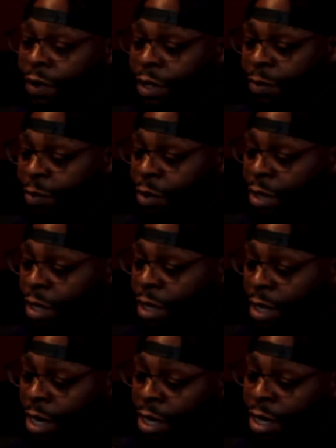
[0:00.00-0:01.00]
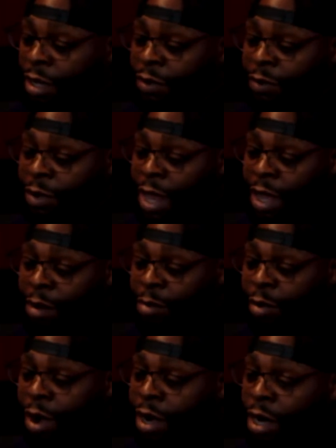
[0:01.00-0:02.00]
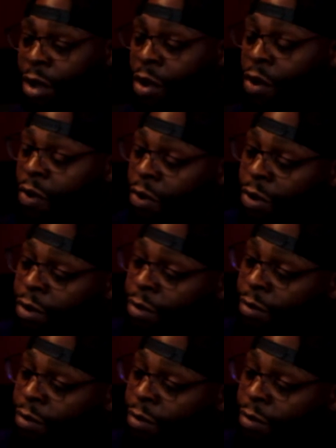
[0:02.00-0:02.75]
and it comes with like a braided cord.